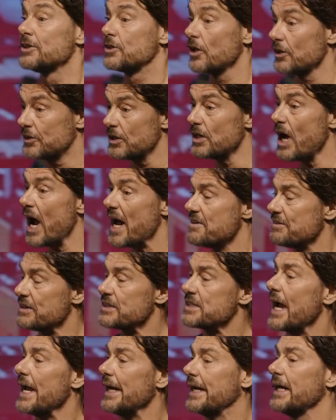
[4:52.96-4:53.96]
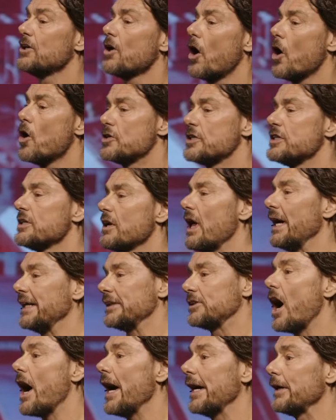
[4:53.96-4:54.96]
And so tonight, if you're taking notes and you
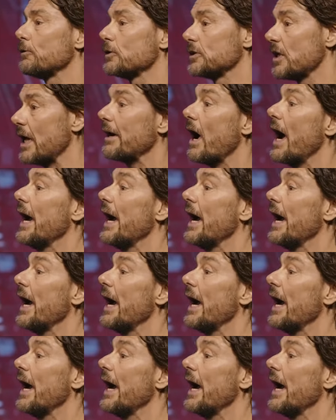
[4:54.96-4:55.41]
like titles,